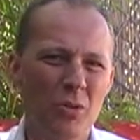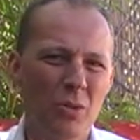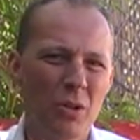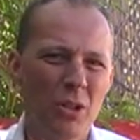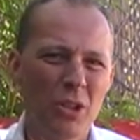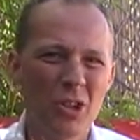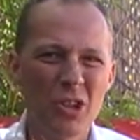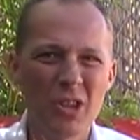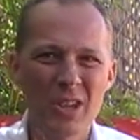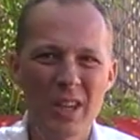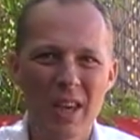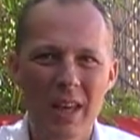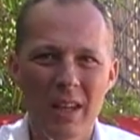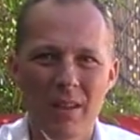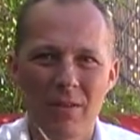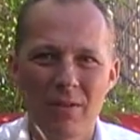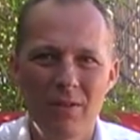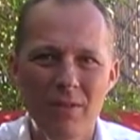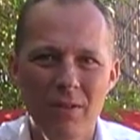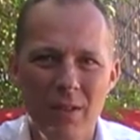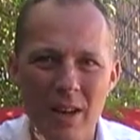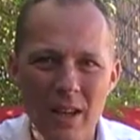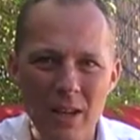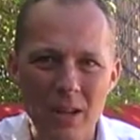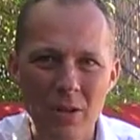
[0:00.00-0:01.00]
we're just getting
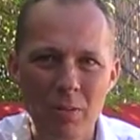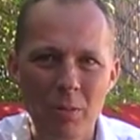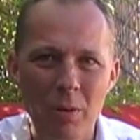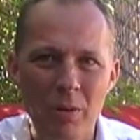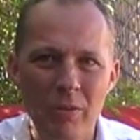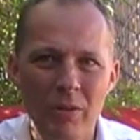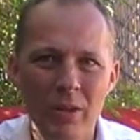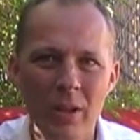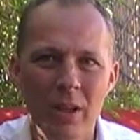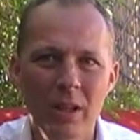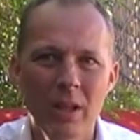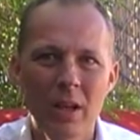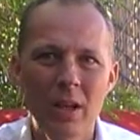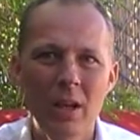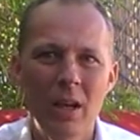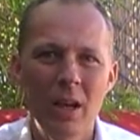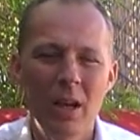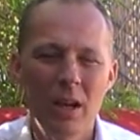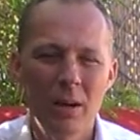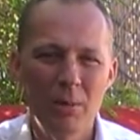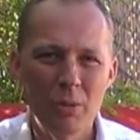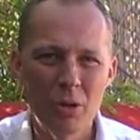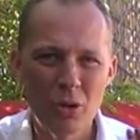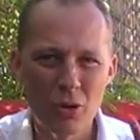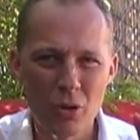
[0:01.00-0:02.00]
fed up of it,
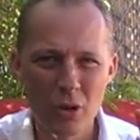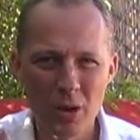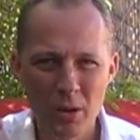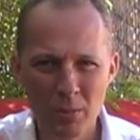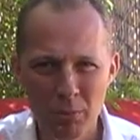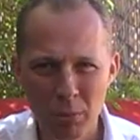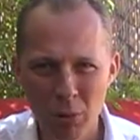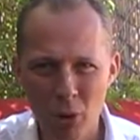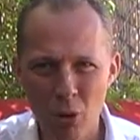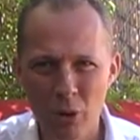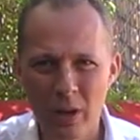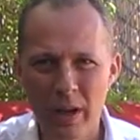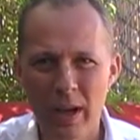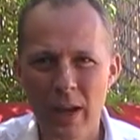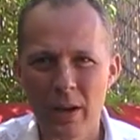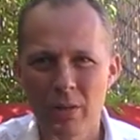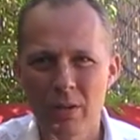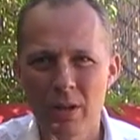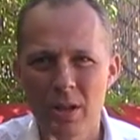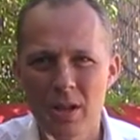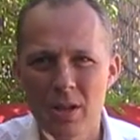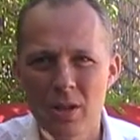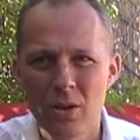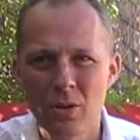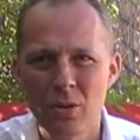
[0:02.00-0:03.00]
and we're trying to block out
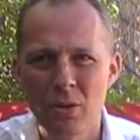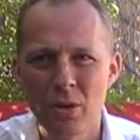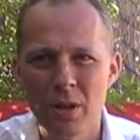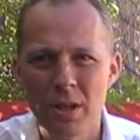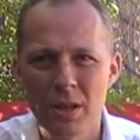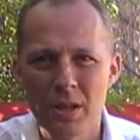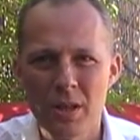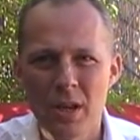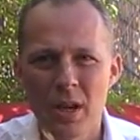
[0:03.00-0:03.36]
this noise.